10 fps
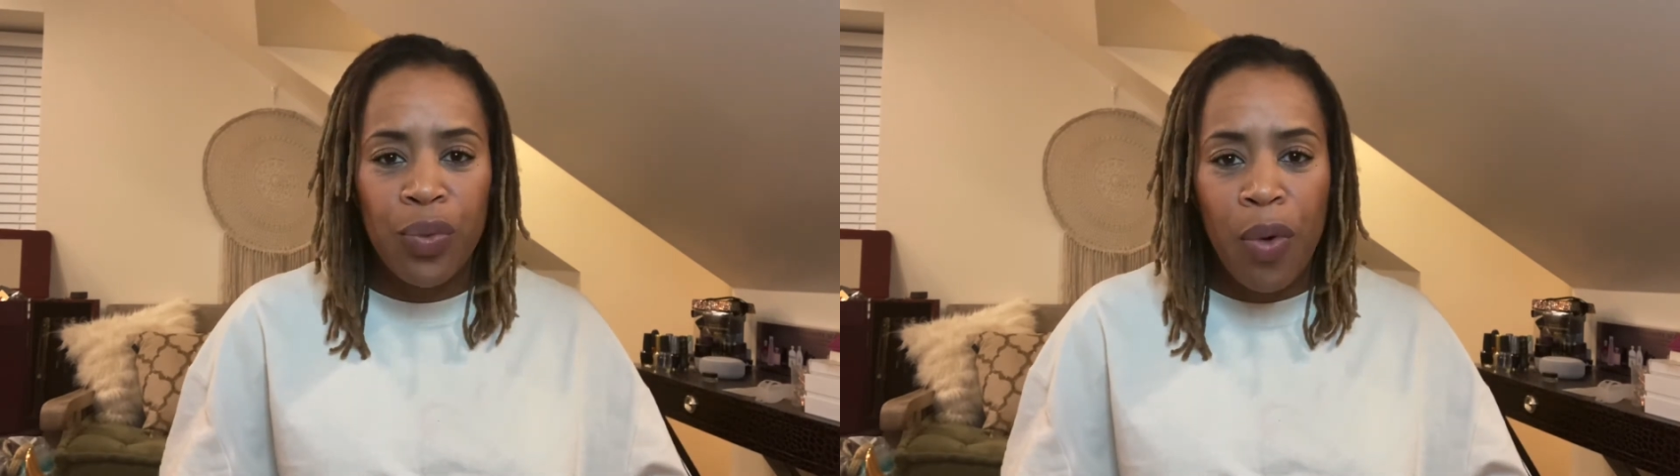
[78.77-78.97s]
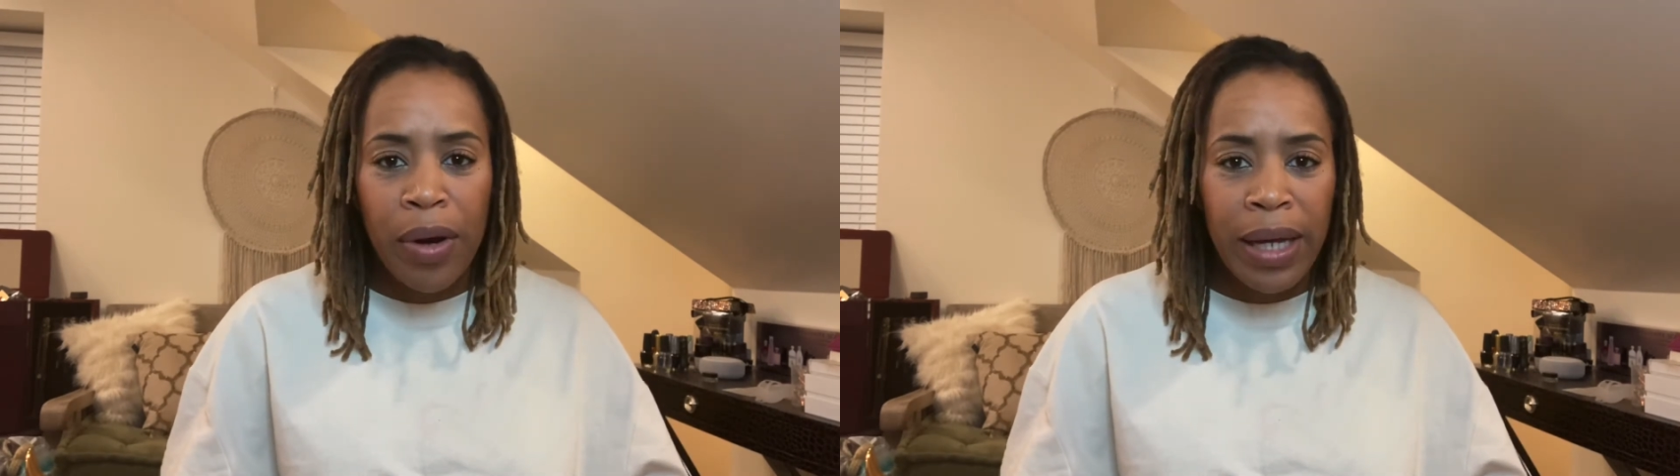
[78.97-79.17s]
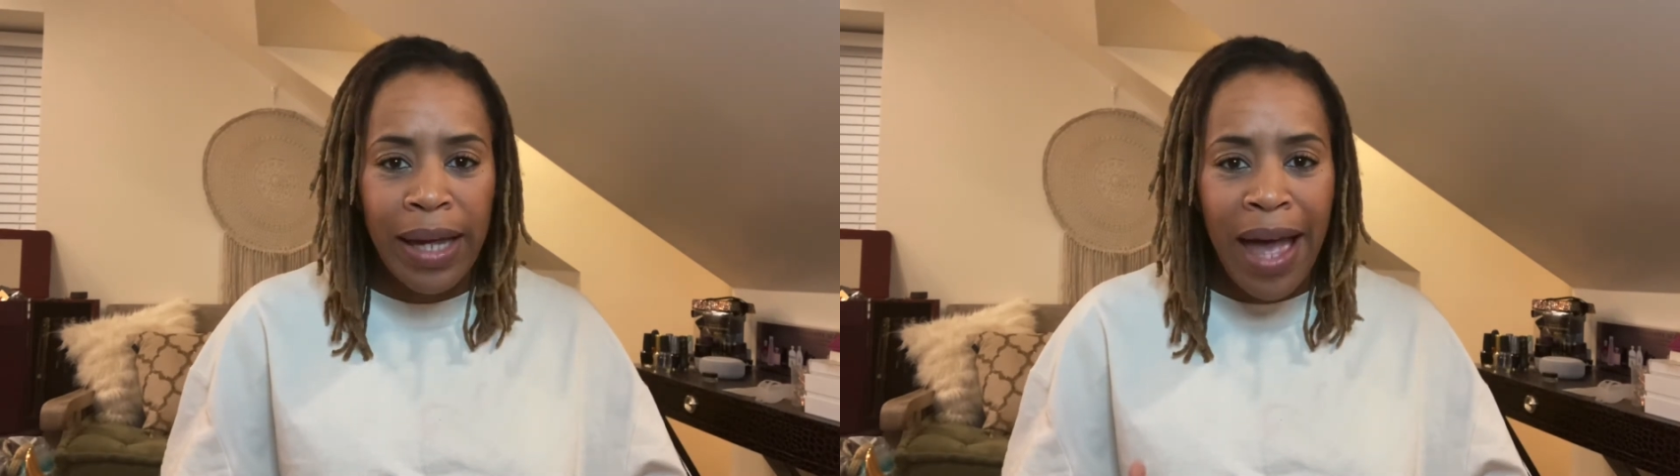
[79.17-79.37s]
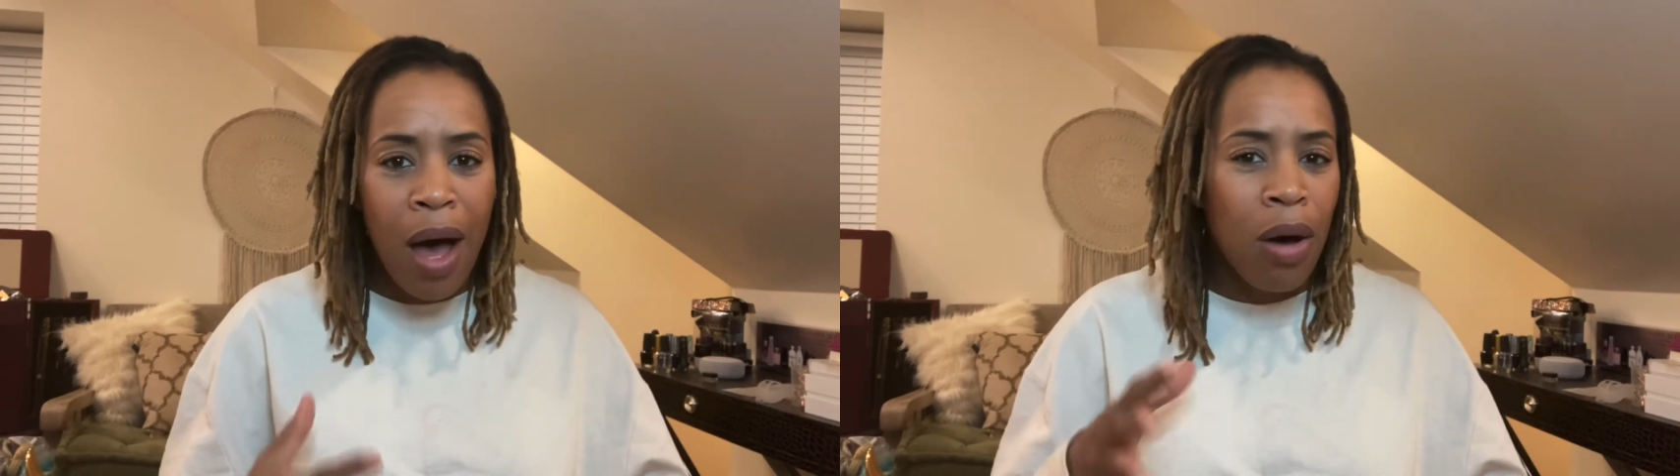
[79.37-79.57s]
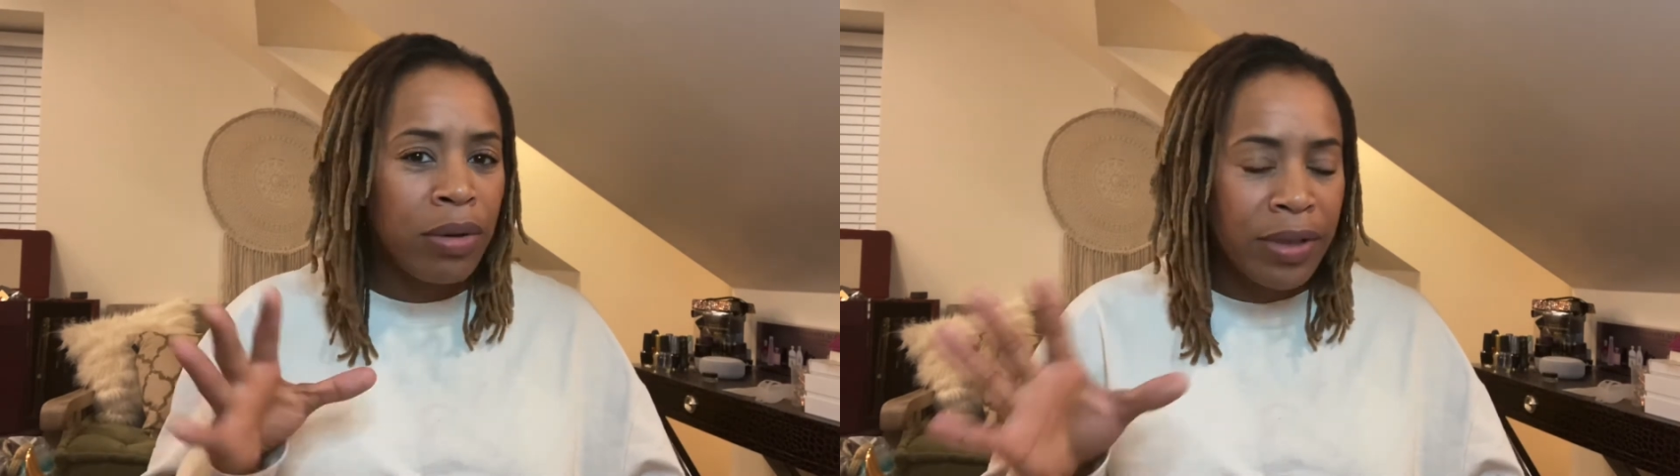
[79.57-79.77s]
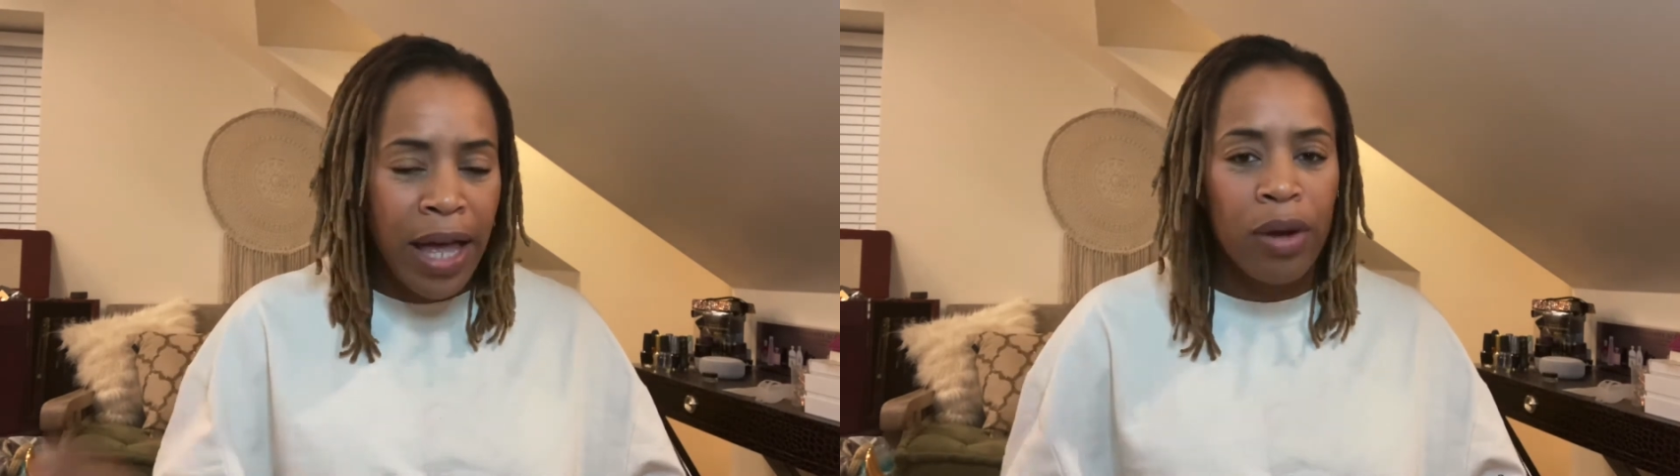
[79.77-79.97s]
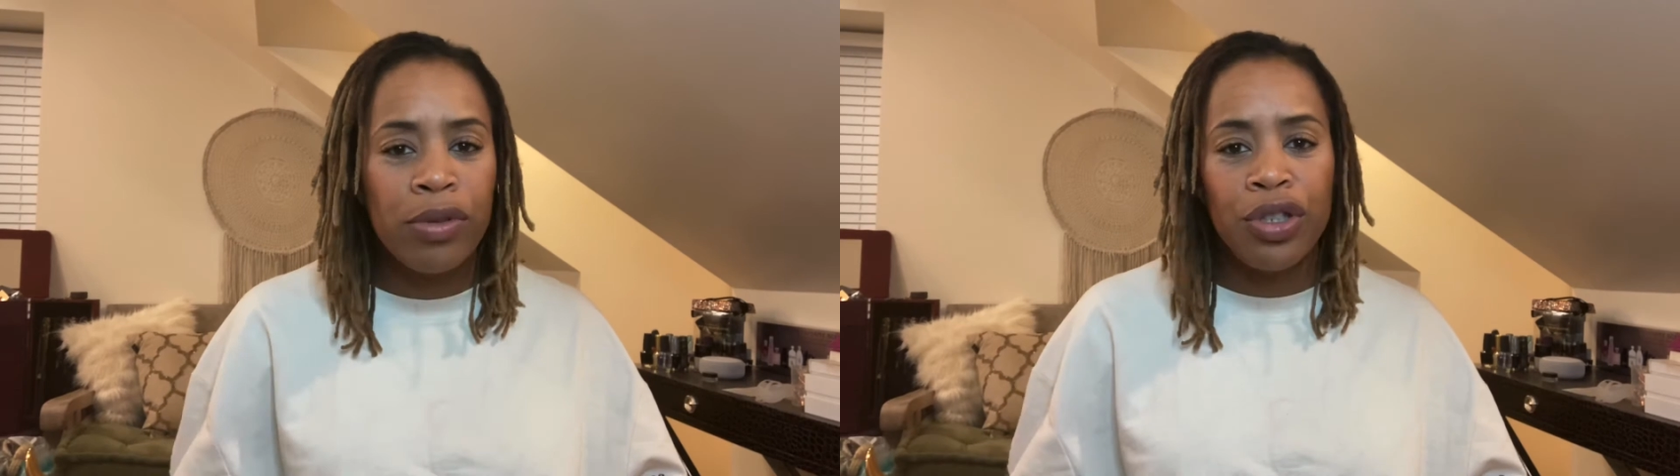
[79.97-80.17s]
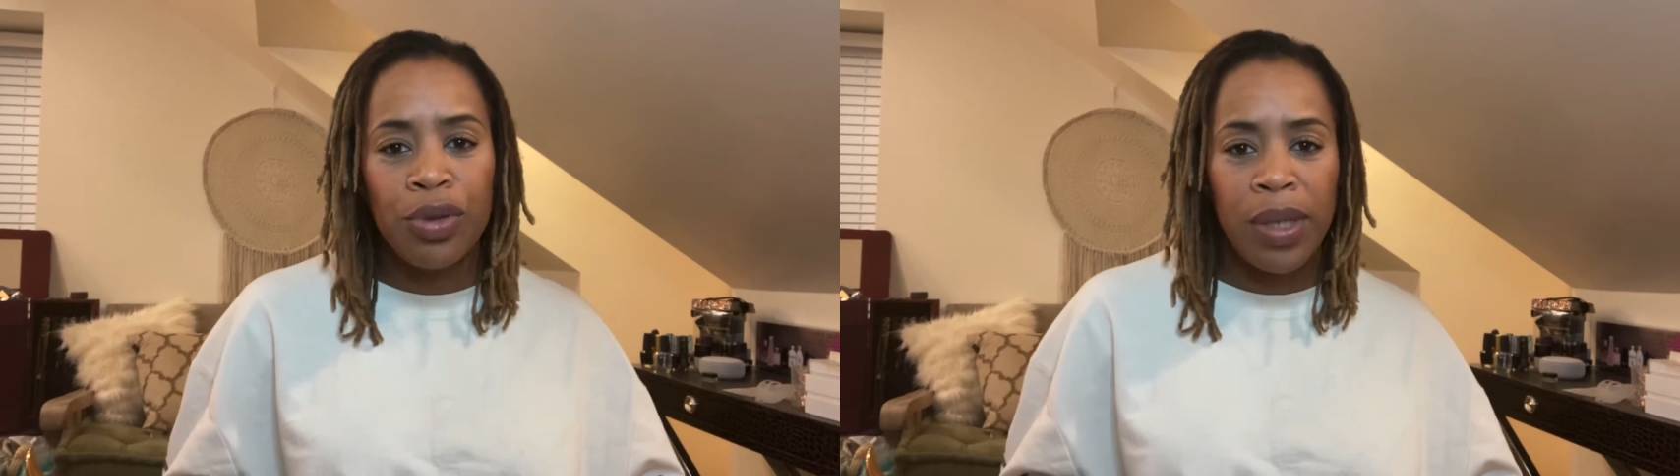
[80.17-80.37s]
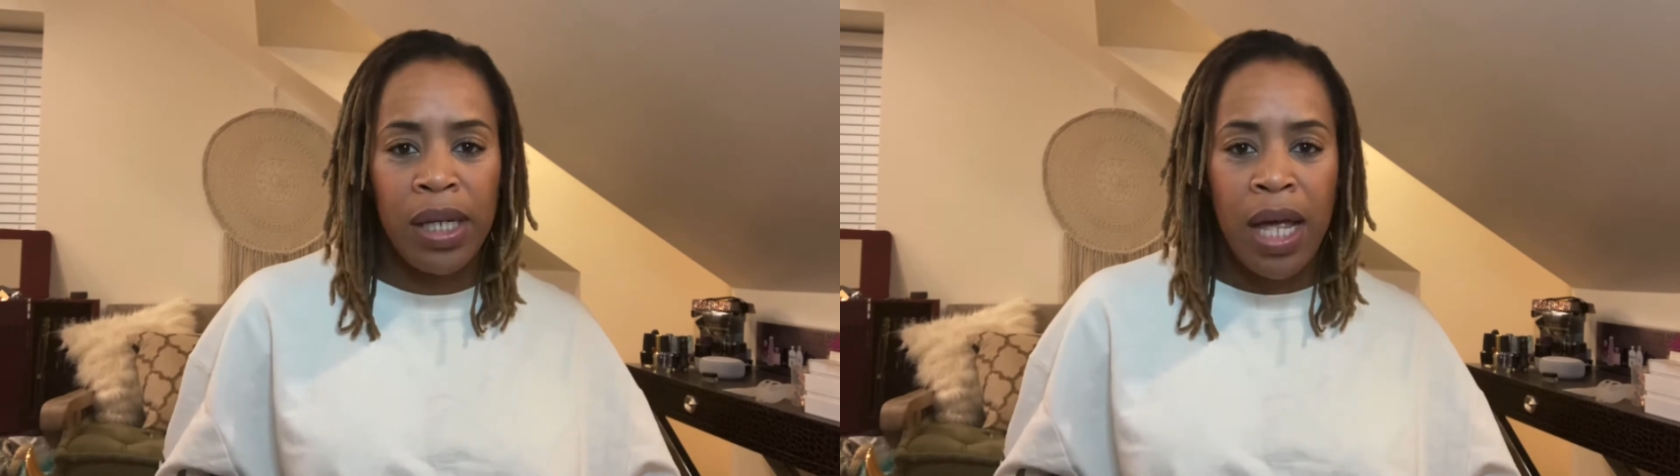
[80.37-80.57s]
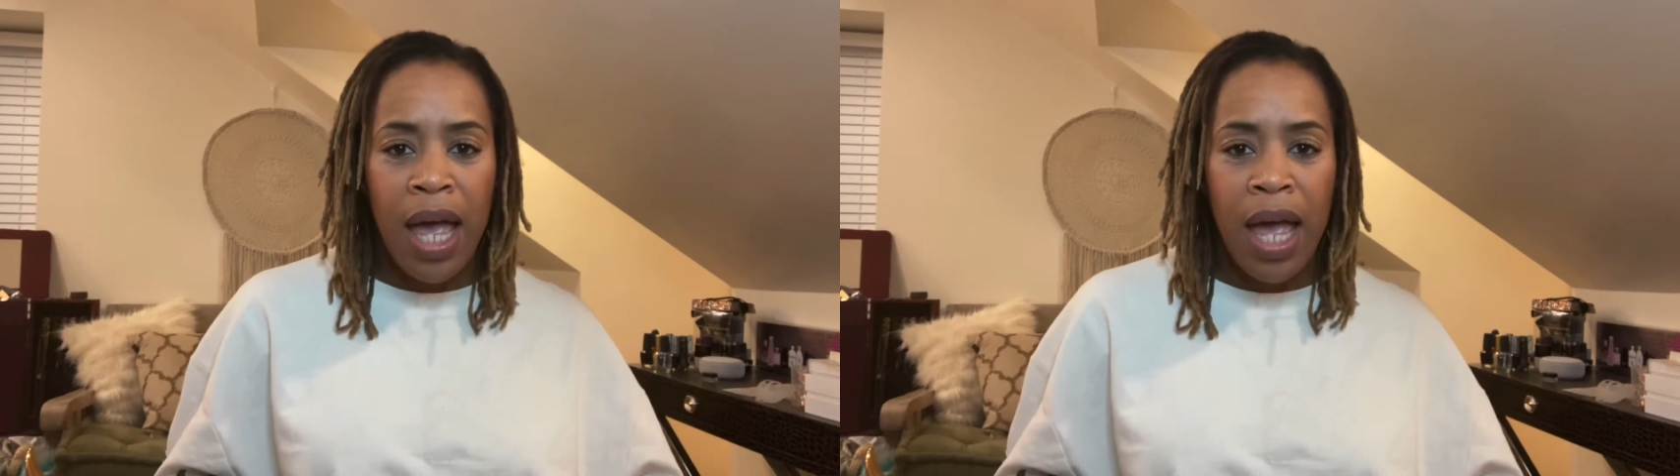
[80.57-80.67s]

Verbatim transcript: working out, and that'll do it.